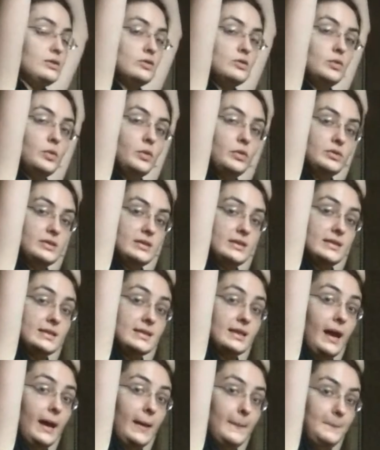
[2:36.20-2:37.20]
towards the
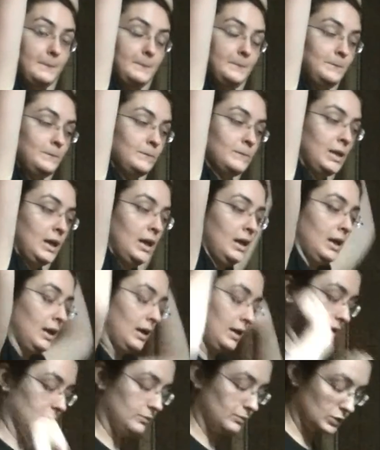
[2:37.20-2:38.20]
sky.
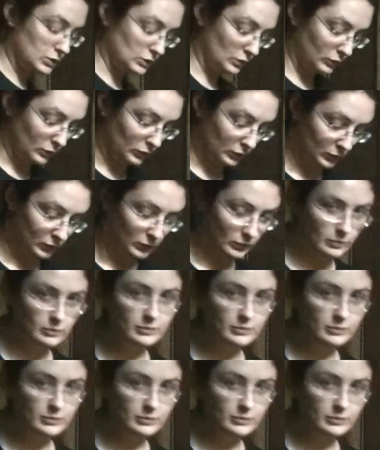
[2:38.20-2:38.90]
Let me show you